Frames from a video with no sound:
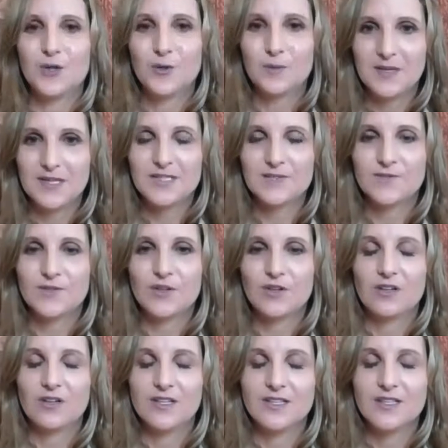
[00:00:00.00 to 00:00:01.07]
so
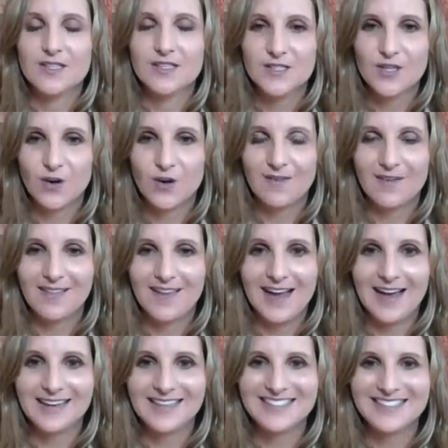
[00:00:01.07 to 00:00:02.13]
peaceful and so
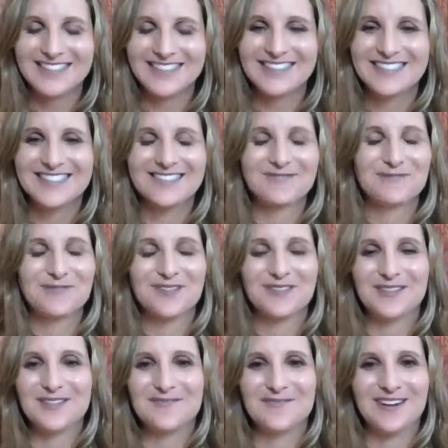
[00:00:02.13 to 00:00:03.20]
relaxed. It's
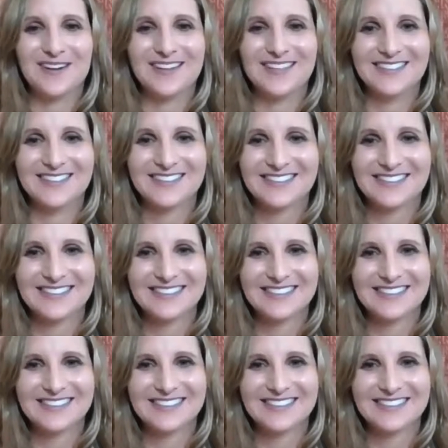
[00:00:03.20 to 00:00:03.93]
really fun.